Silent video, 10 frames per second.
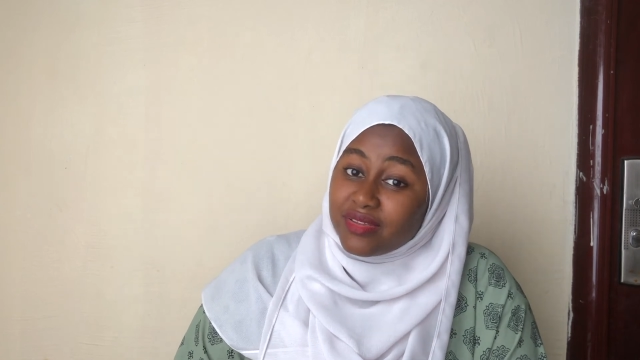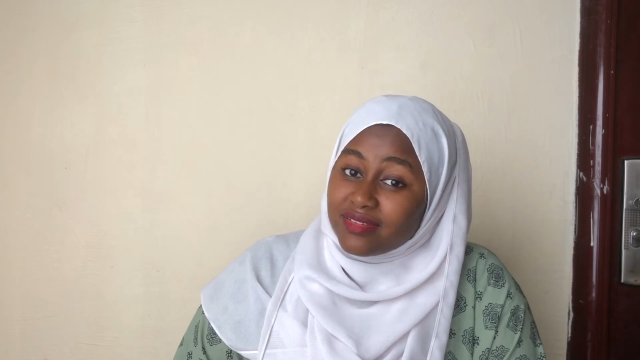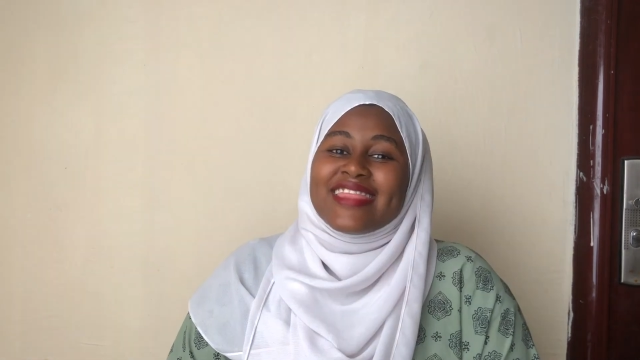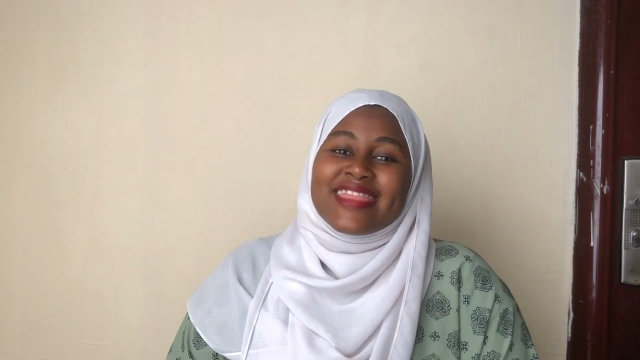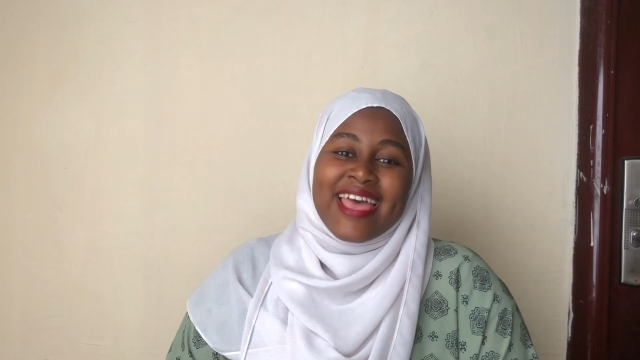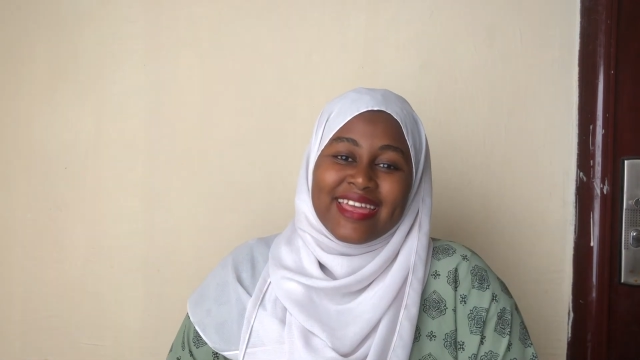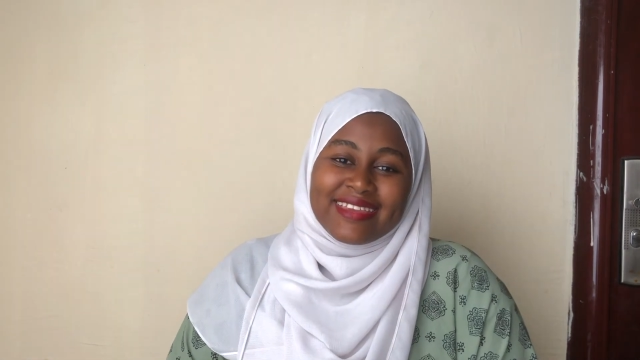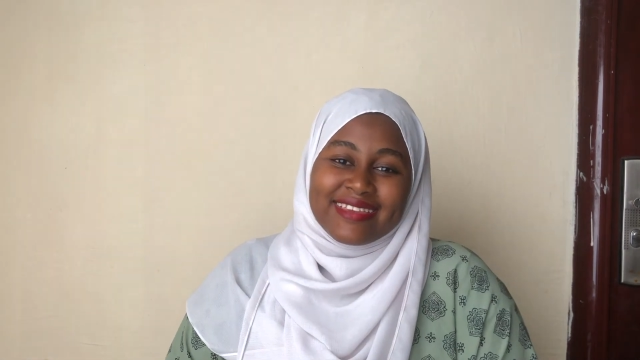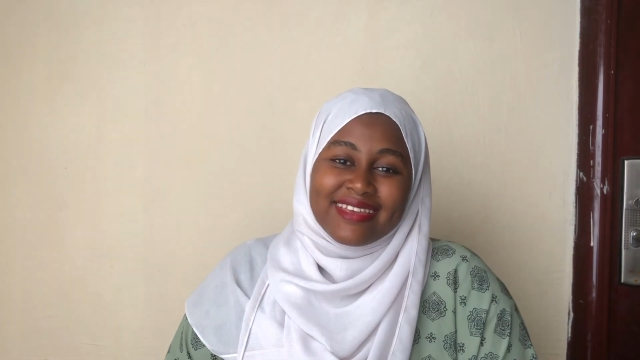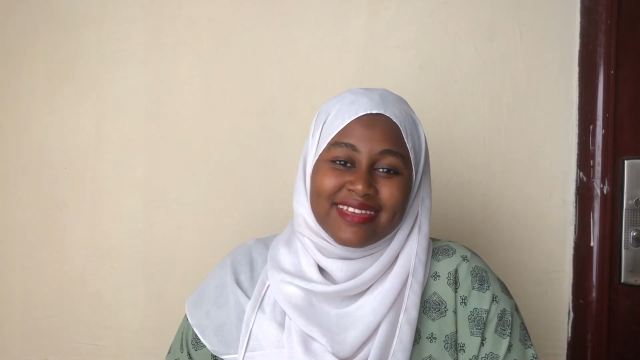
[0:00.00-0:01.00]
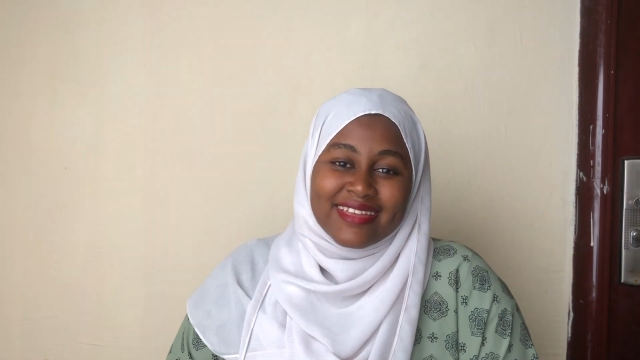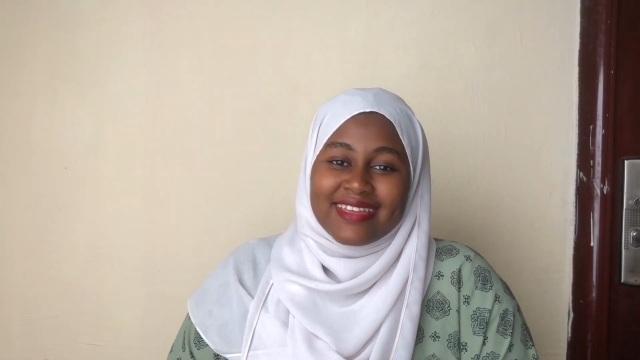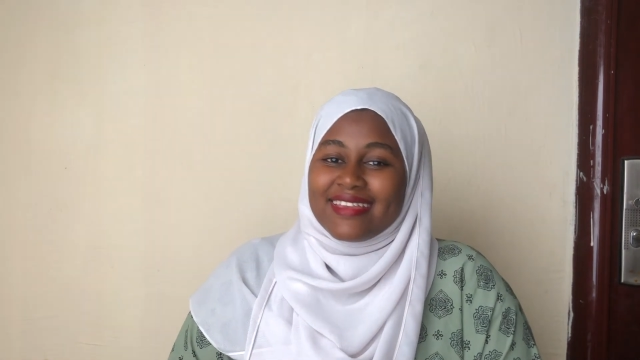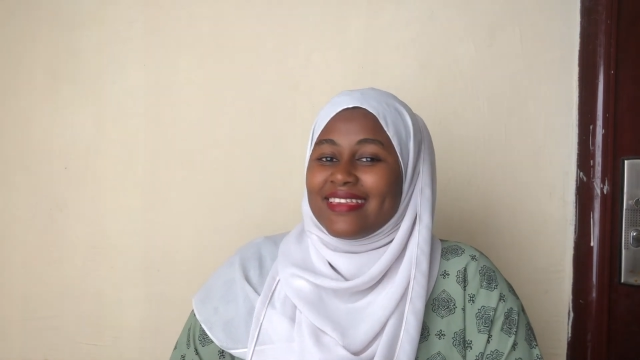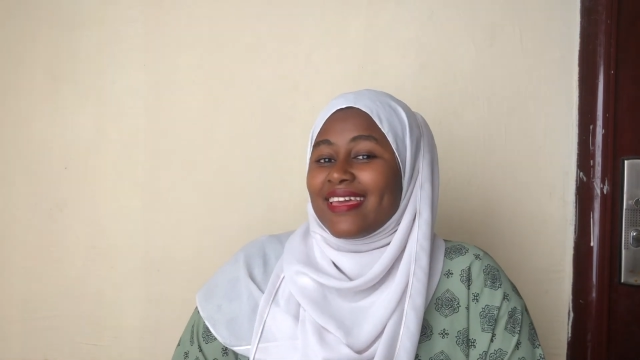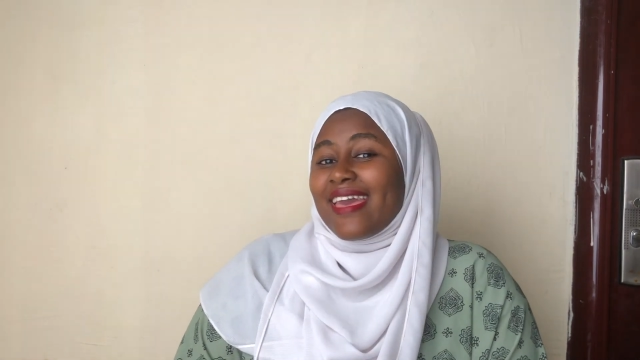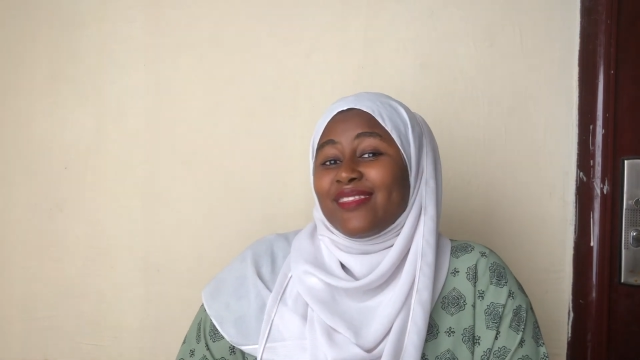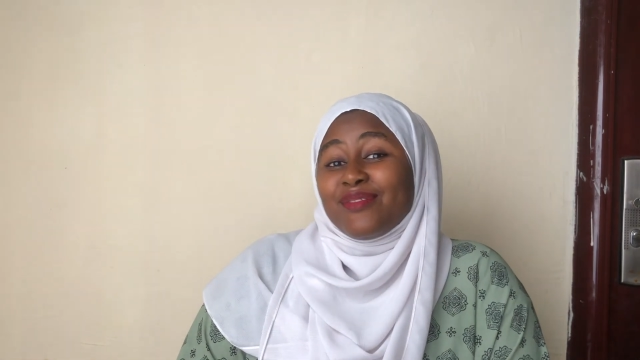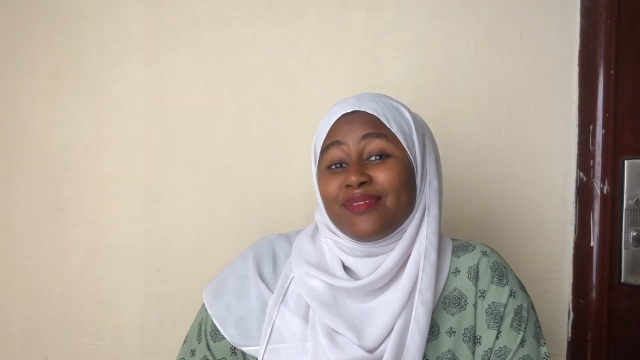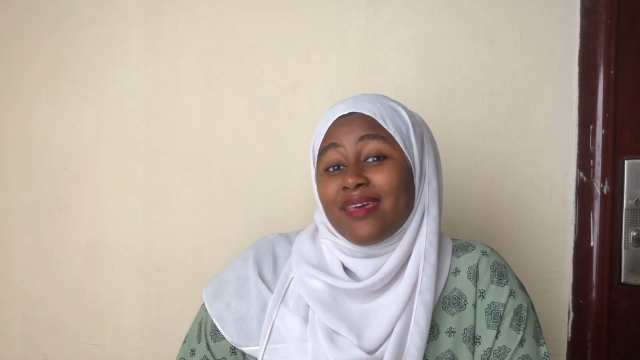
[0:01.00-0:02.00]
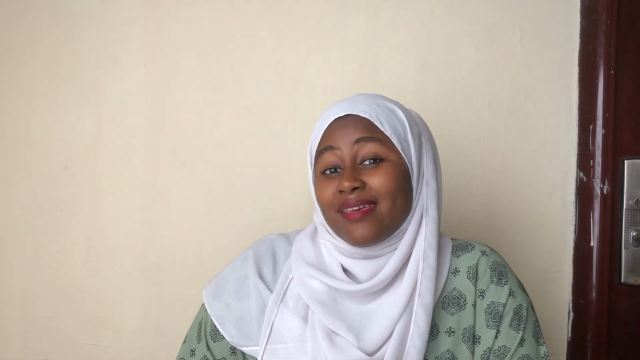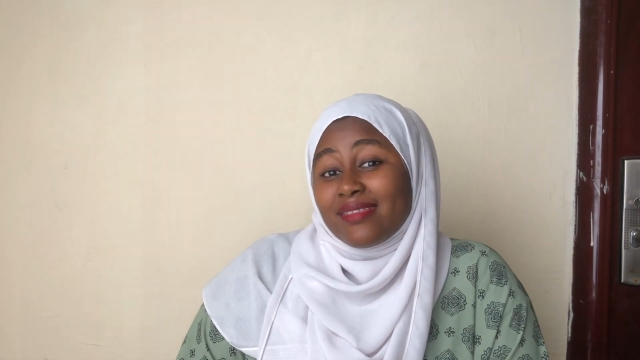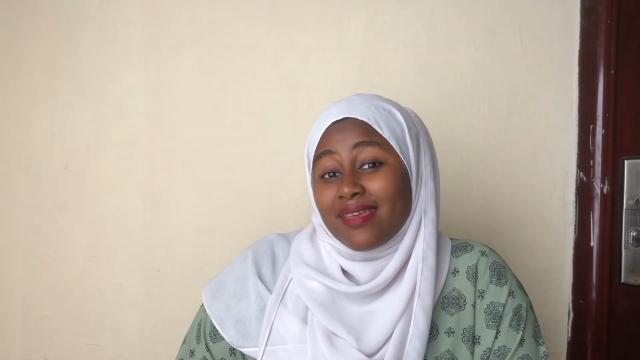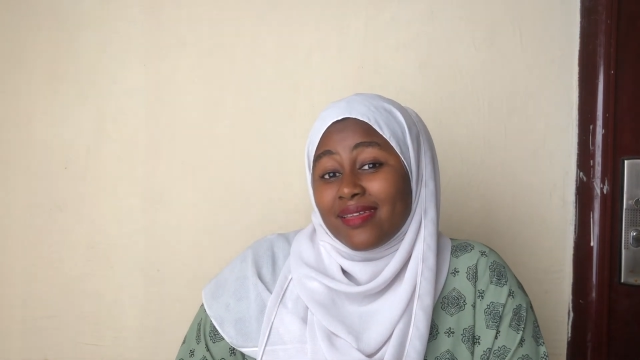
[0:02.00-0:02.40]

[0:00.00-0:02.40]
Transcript: Then they get you tested.